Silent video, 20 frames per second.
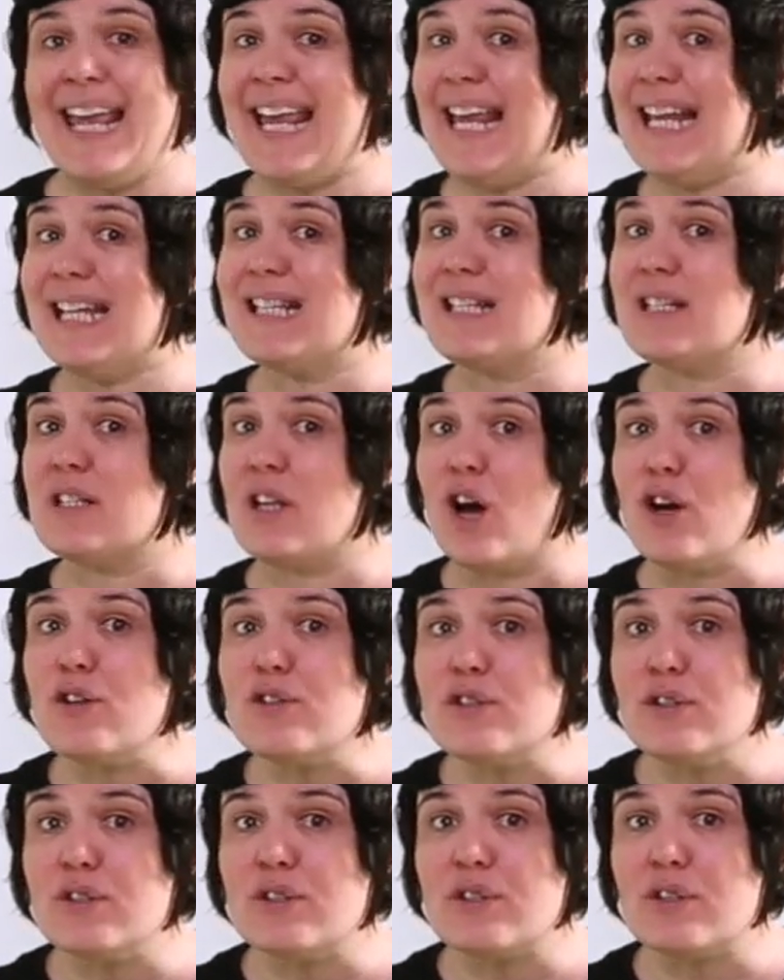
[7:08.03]
It
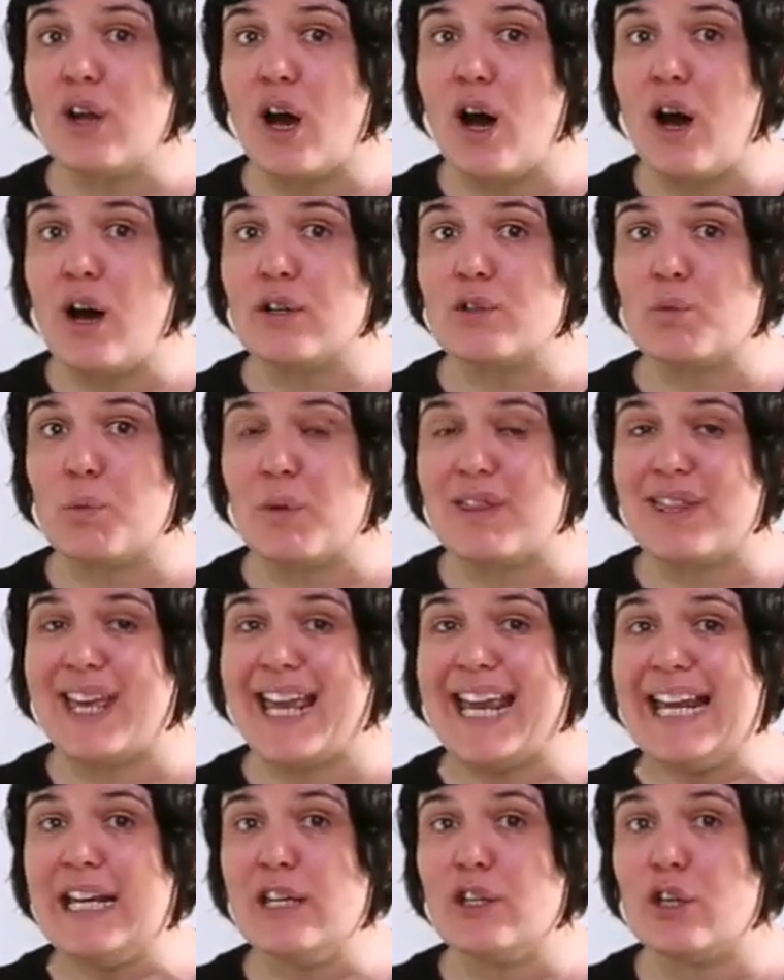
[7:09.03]
doesn't start with
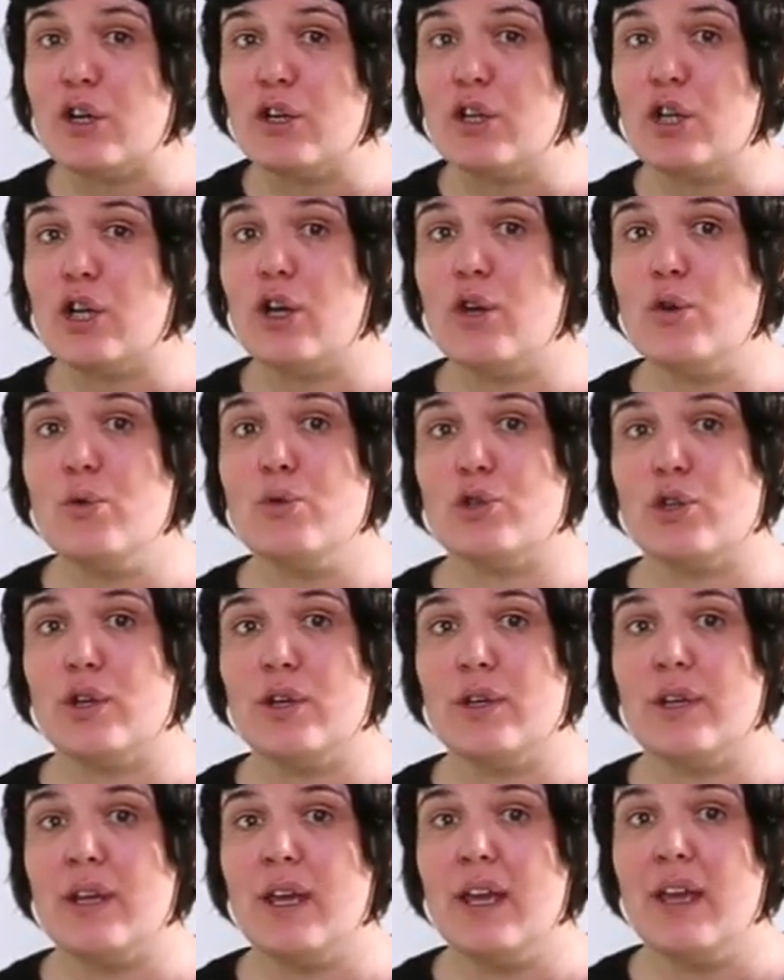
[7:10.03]
in
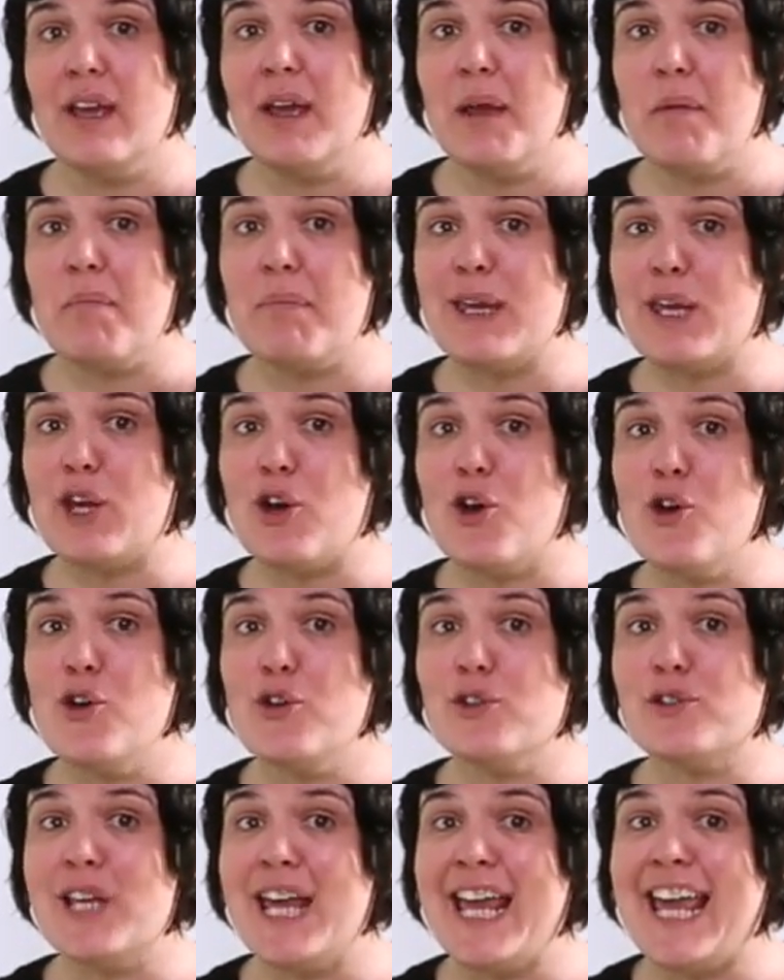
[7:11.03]
conclusion
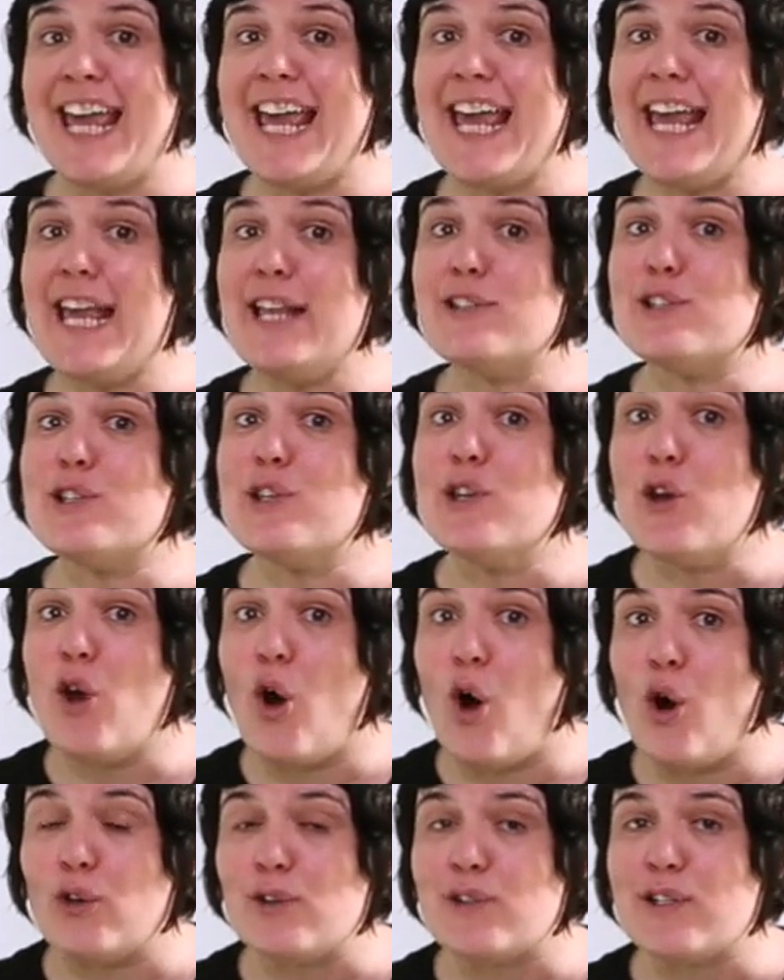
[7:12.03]
because it's
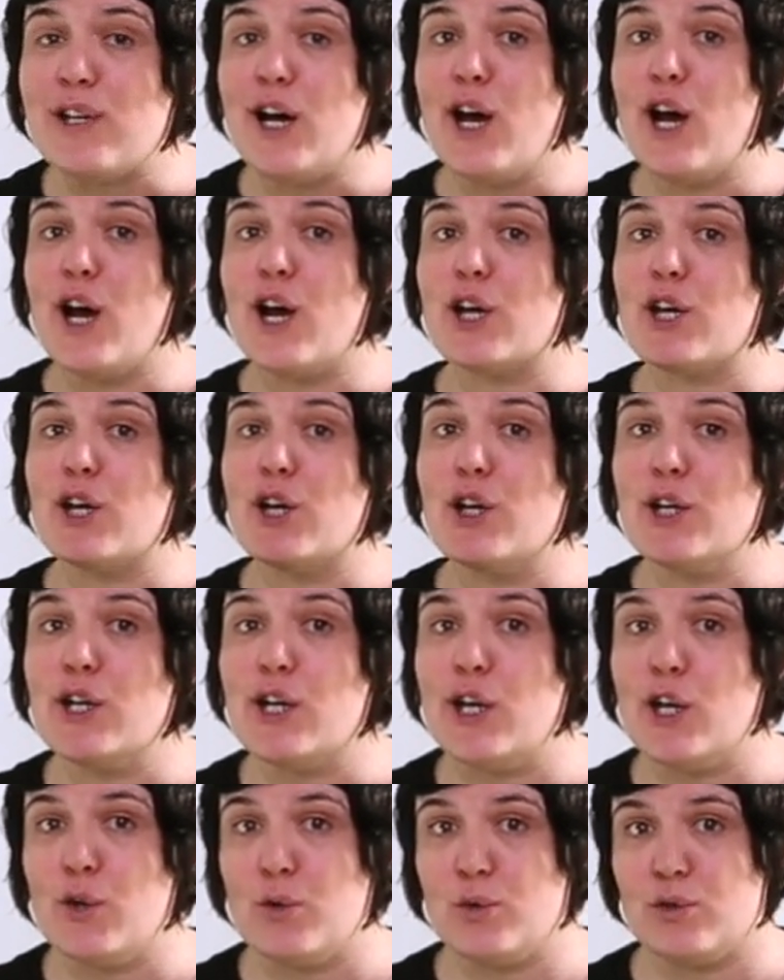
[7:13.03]
not a
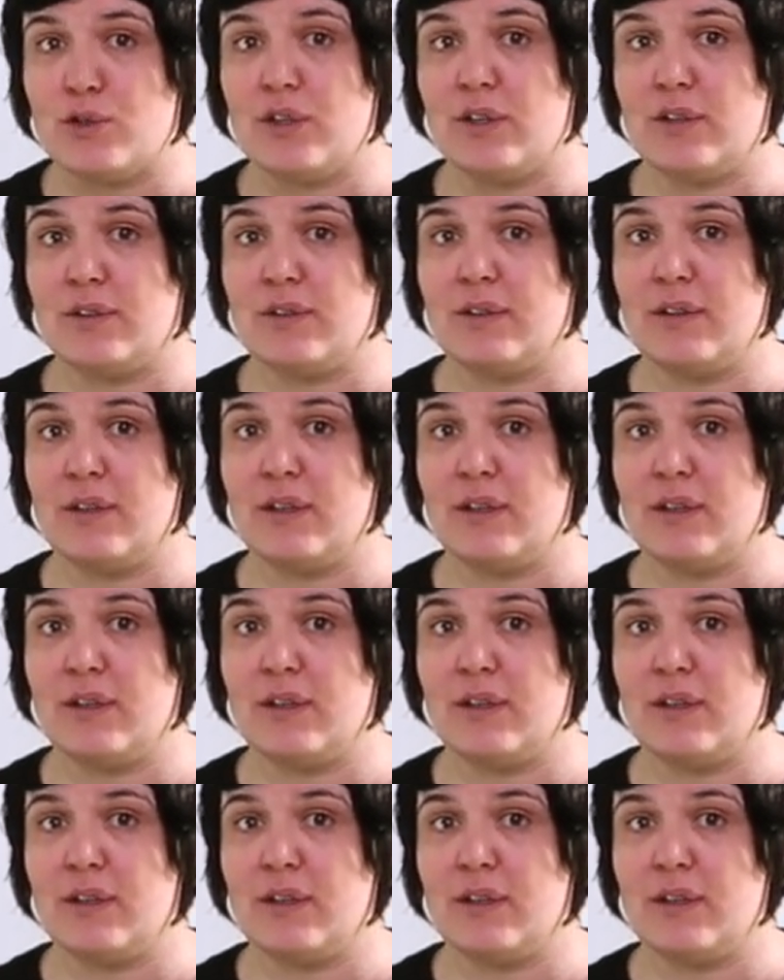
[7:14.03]
conclusion.